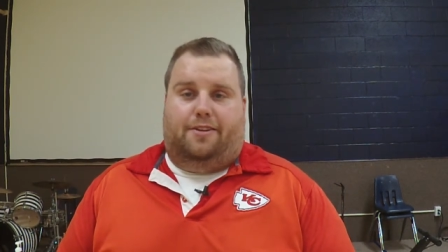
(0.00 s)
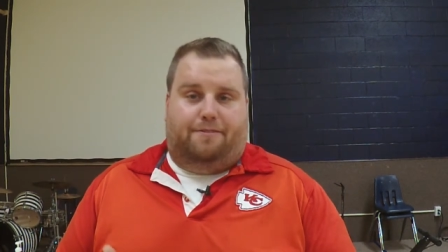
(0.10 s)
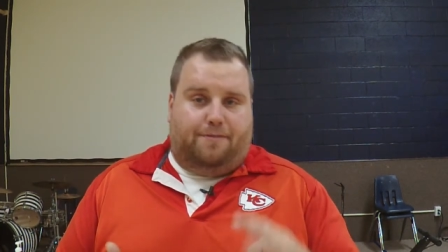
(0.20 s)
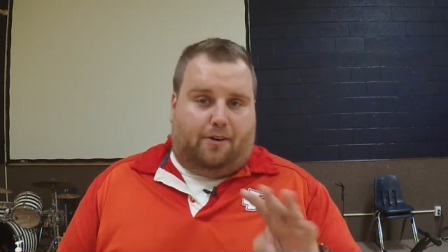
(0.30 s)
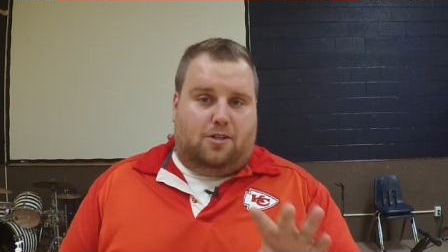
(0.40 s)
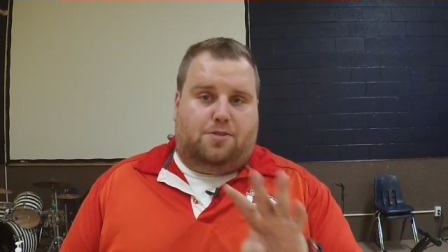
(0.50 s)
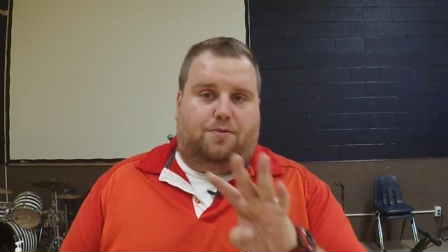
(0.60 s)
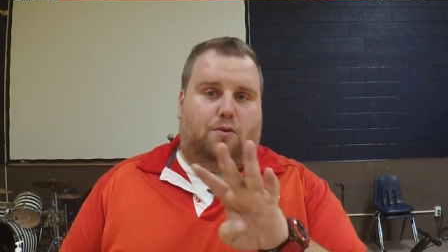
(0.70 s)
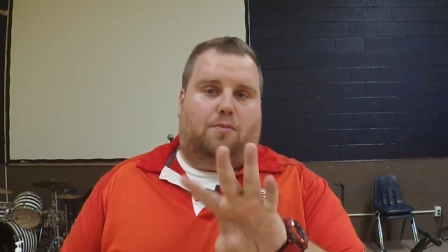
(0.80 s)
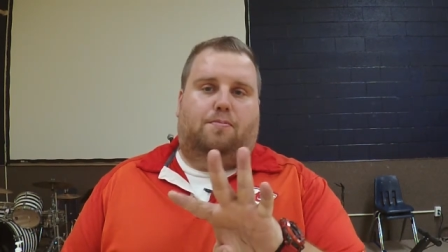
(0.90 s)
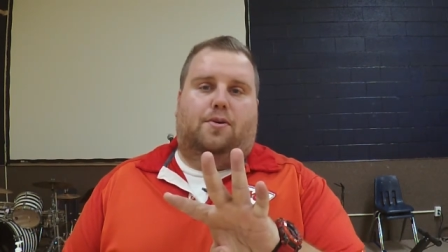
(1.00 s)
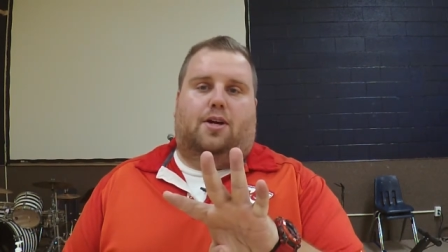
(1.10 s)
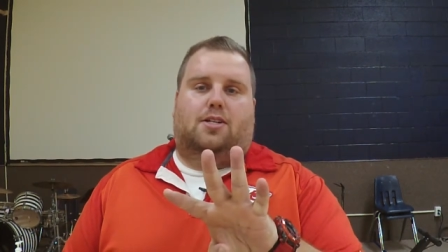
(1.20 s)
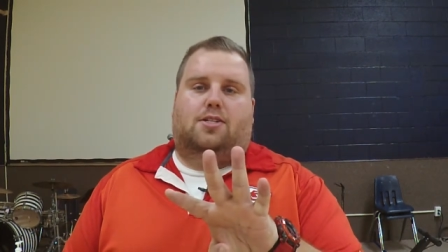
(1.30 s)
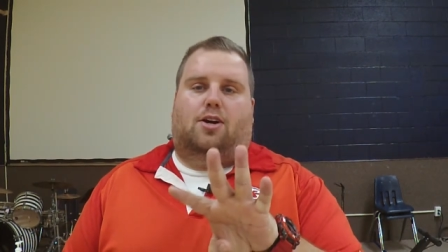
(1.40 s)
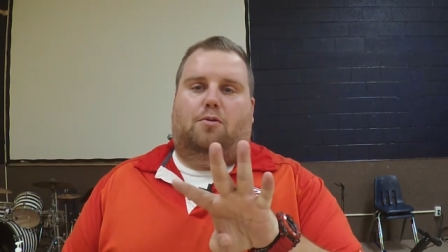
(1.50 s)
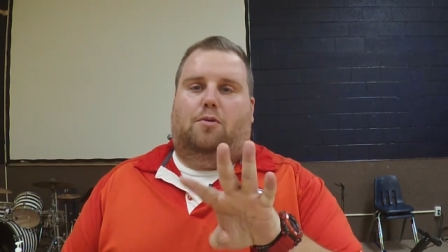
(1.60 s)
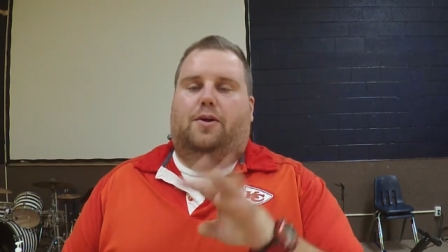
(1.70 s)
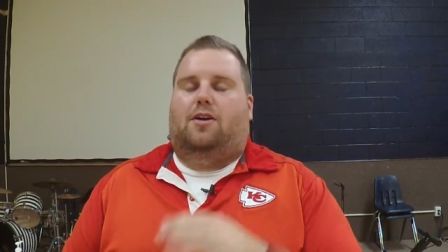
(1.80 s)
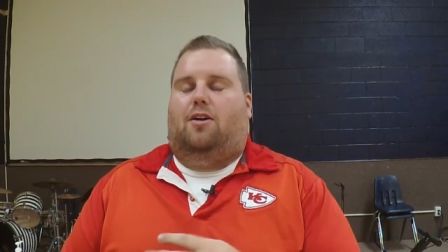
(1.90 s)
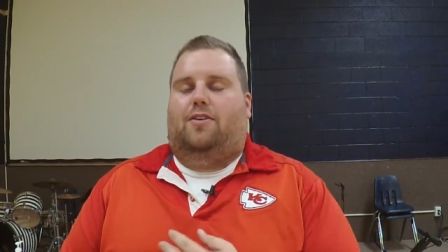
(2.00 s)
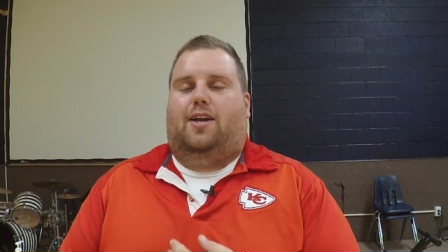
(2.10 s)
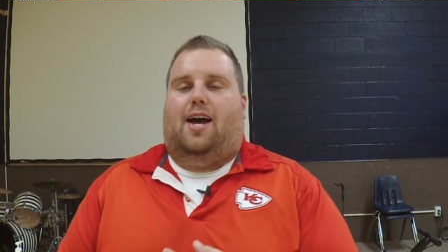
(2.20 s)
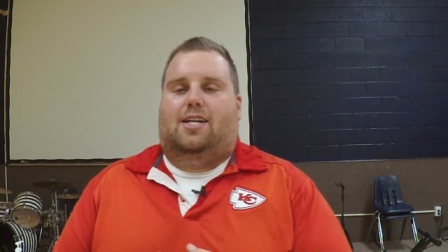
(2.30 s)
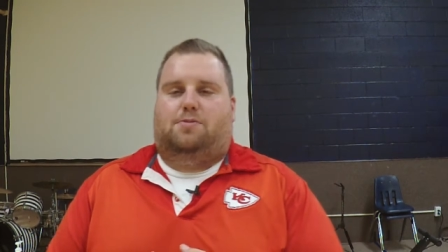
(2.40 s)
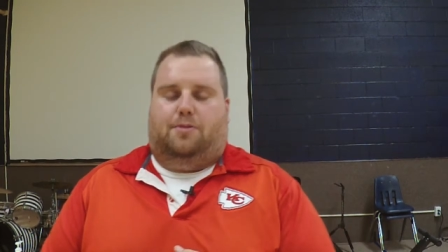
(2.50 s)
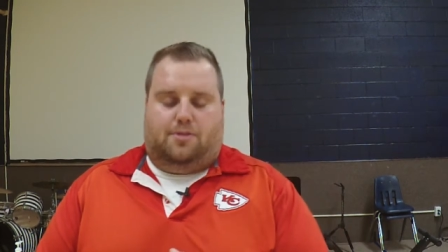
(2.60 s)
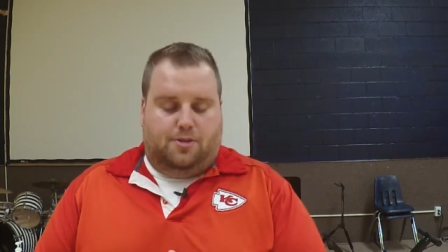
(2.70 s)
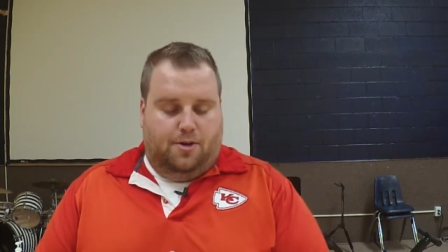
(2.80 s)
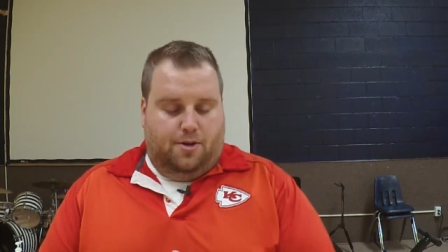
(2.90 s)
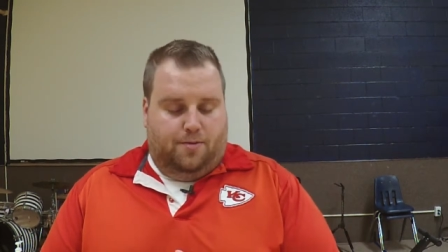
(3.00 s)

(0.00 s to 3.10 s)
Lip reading: The first four books are what we call the gospels.